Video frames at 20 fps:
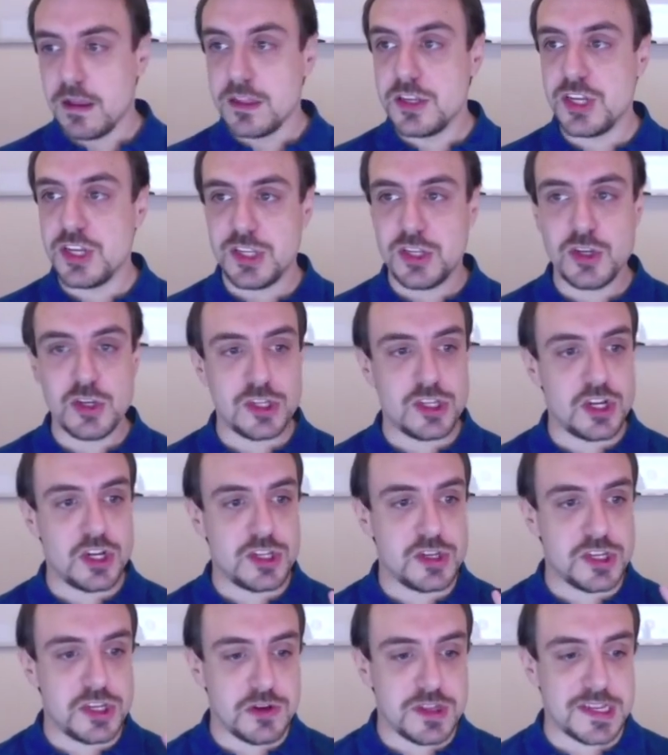Just
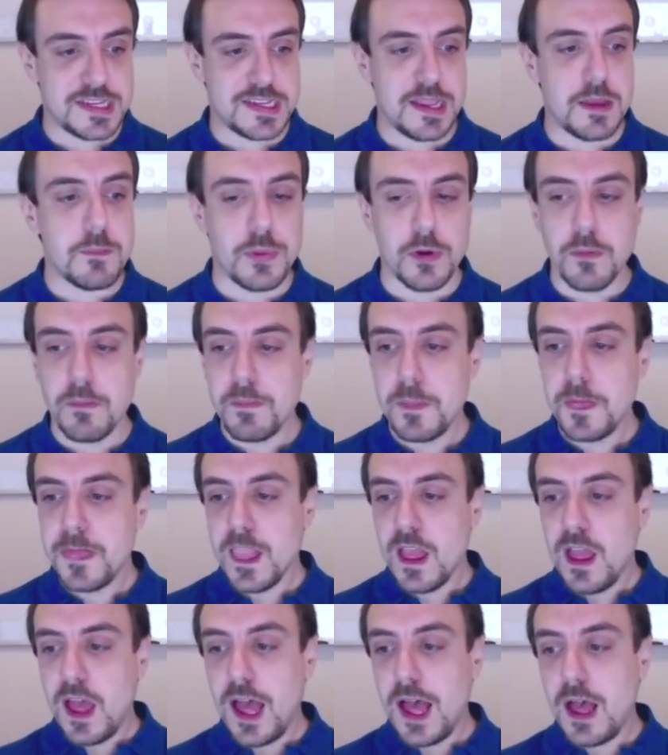to see an example.
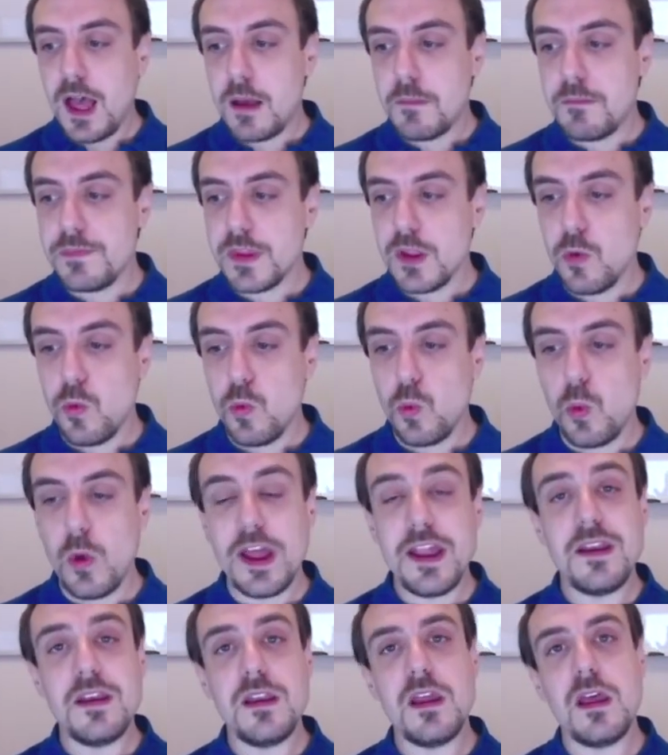
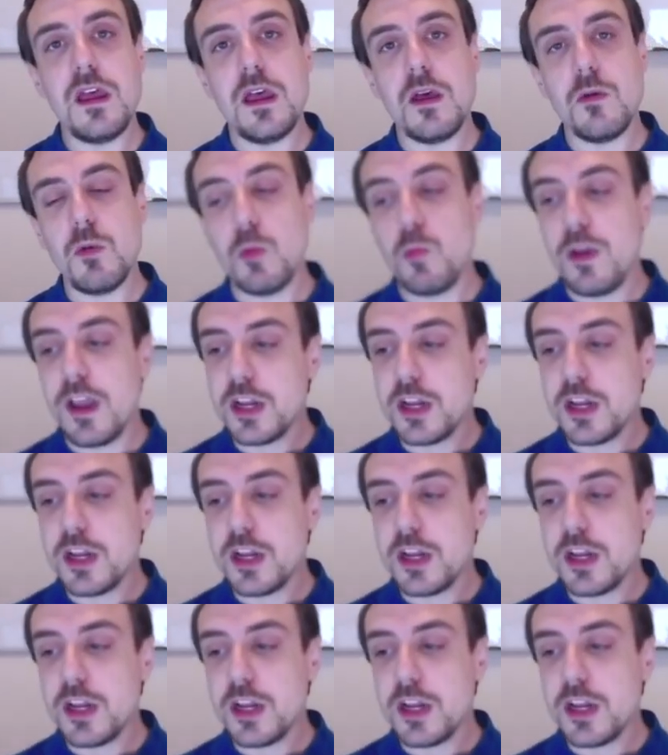When